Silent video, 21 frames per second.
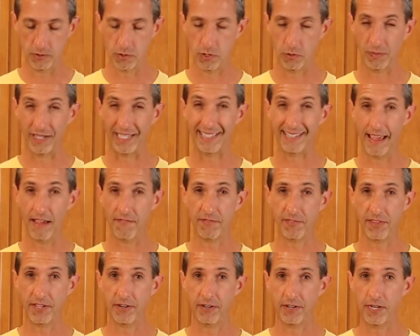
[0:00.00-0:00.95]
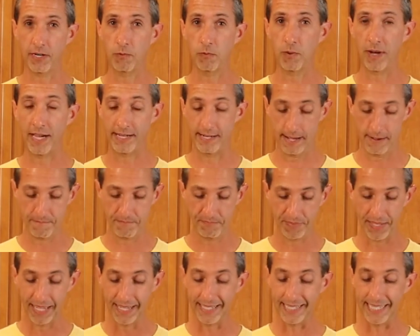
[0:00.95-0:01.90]
so we definitely are gonna wind up
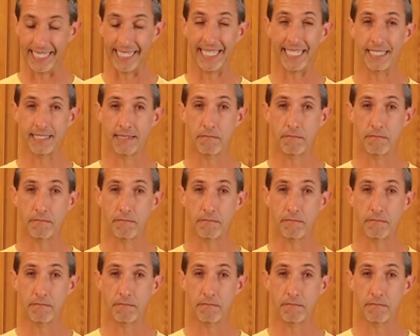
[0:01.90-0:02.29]
needing